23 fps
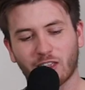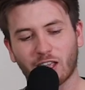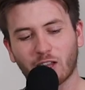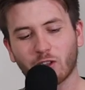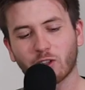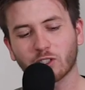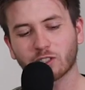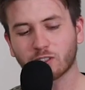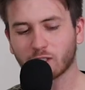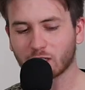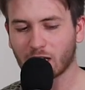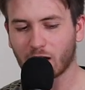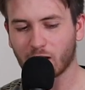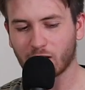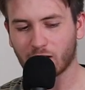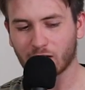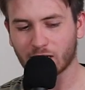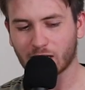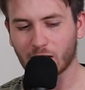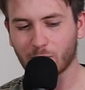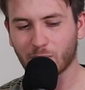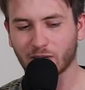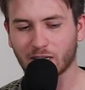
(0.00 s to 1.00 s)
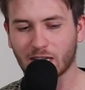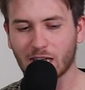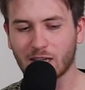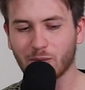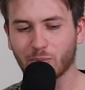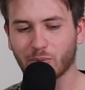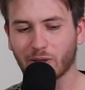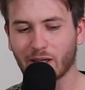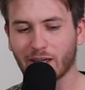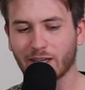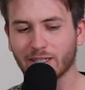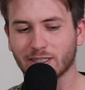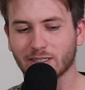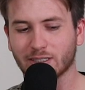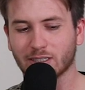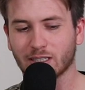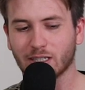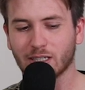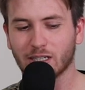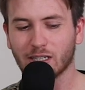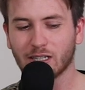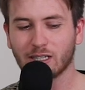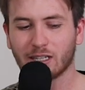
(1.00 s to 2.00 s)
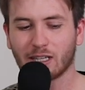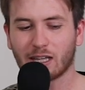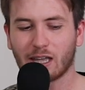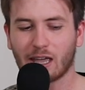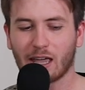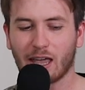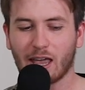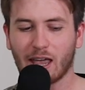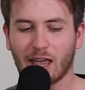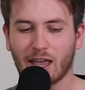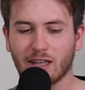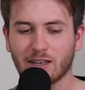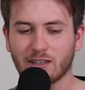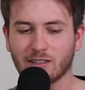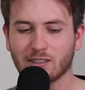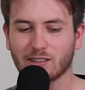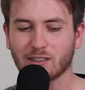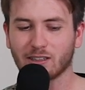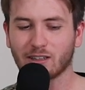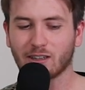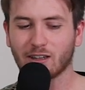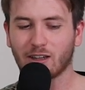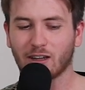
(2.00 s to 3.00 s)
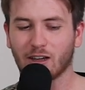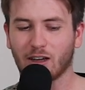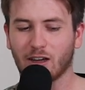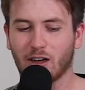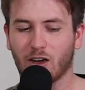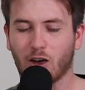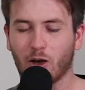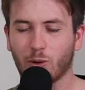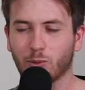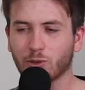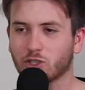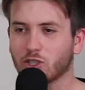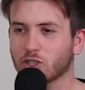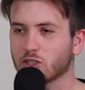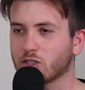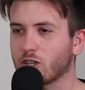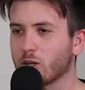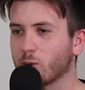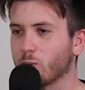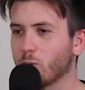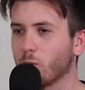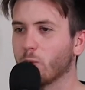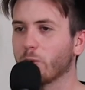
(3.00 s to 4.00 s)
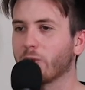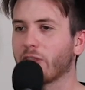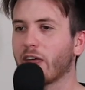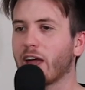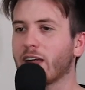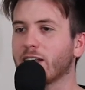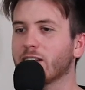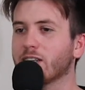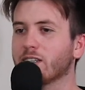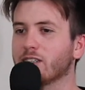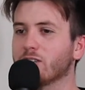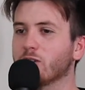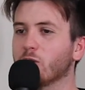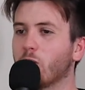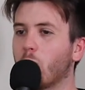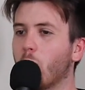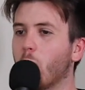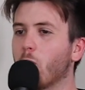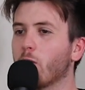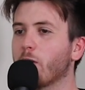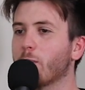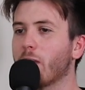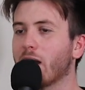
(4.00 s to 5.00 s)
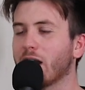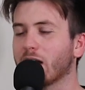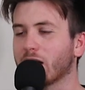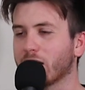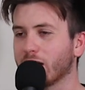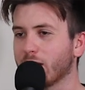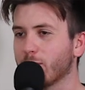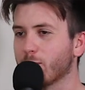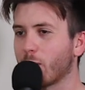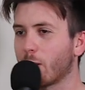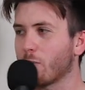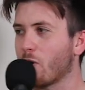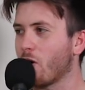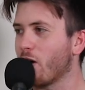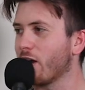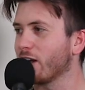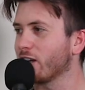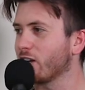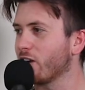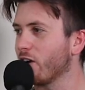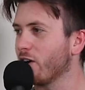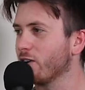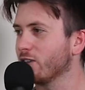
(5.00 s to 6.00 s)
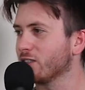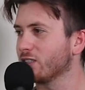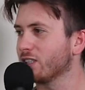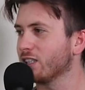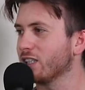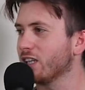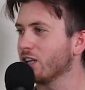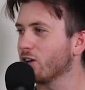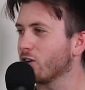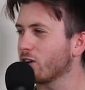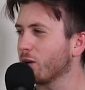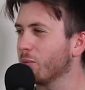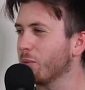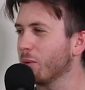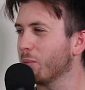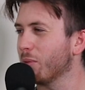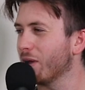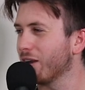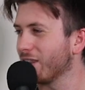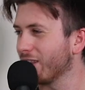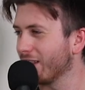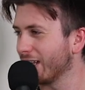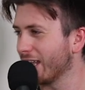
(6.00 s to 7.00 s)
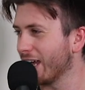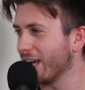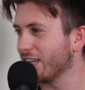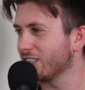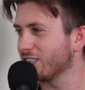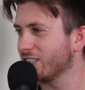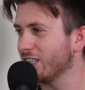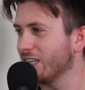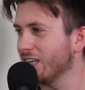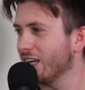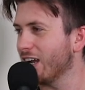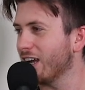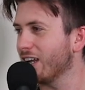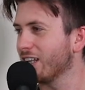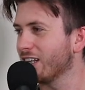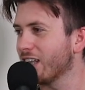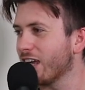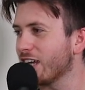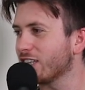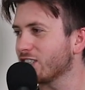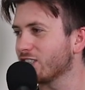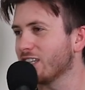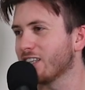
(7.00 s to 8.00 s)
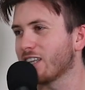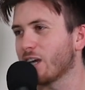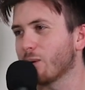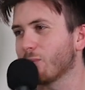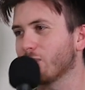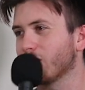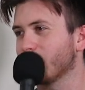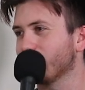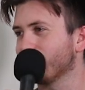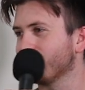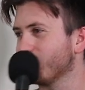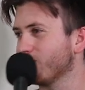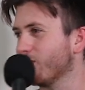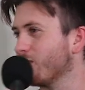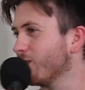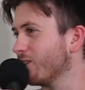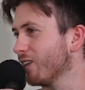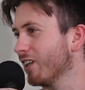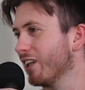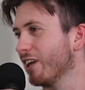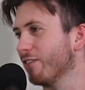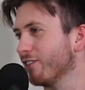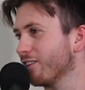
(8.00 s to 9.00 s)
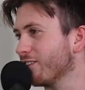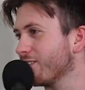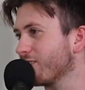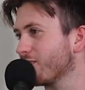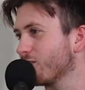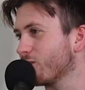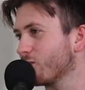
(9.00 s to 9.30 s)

They lost a, cu a couple of key players, and I was just like, well, that automatically in my mind goes, you're not going to be better than last year. And last year they were, what, eleventh?